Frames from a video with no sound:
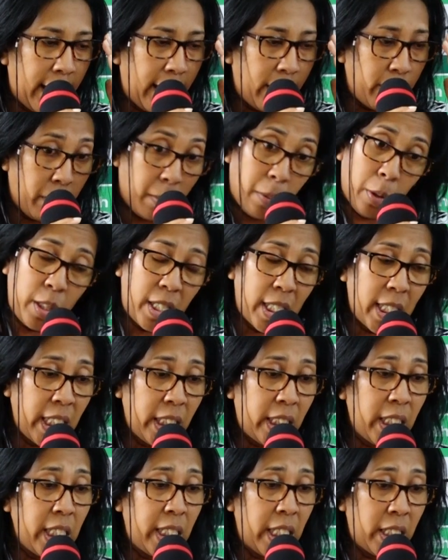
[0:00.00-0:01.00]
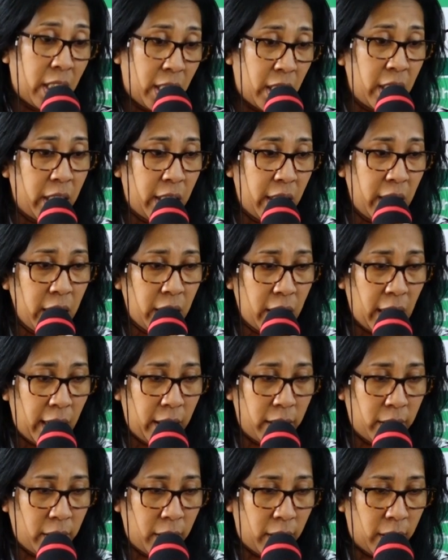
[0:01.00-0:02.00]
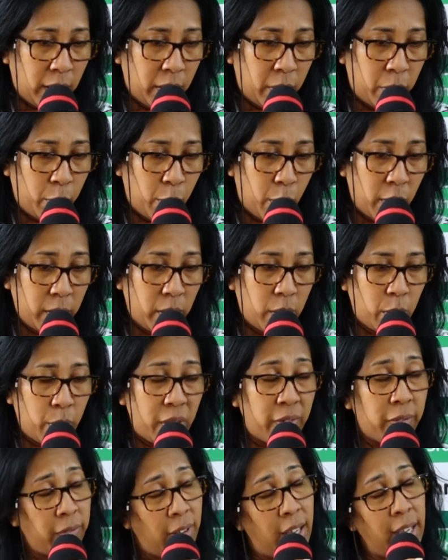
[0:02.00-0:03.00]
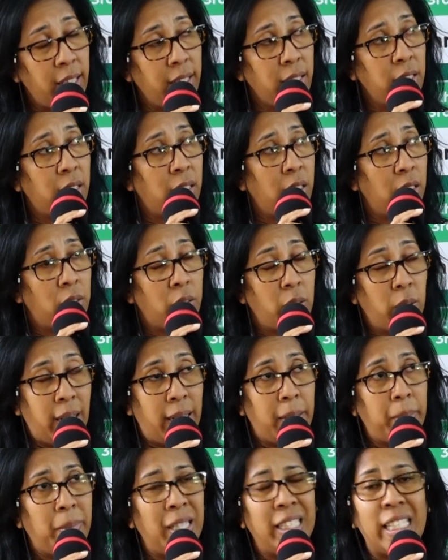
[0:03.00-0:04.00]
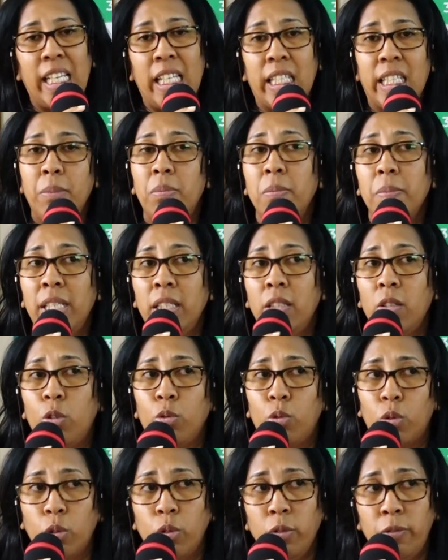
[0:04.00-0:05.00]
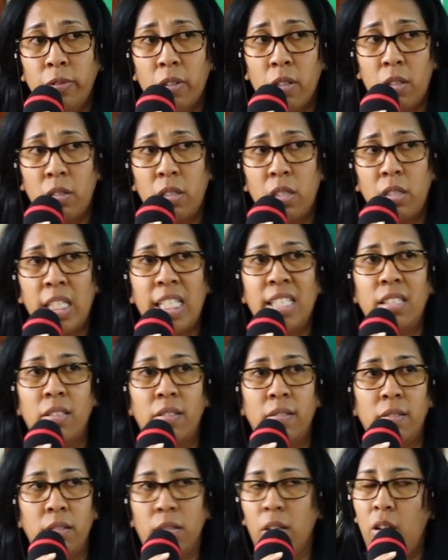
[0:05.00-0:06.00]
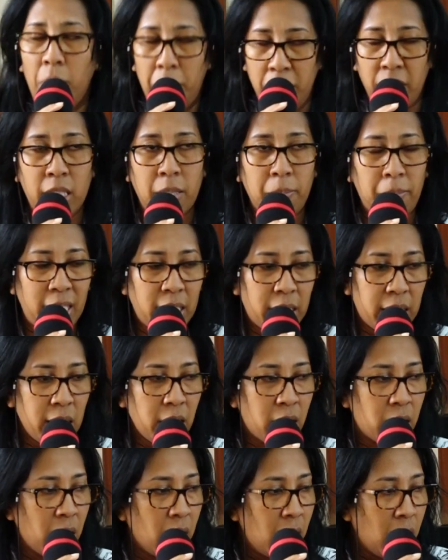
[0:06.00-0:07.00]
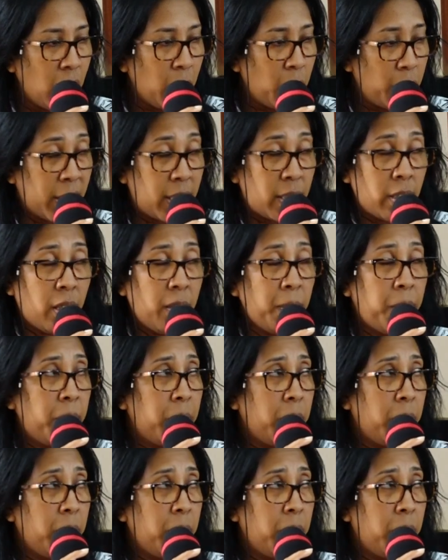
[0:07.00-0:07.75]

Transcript: we browse cities, and once we find solar panel equipment on roof or in open spaces, we stop,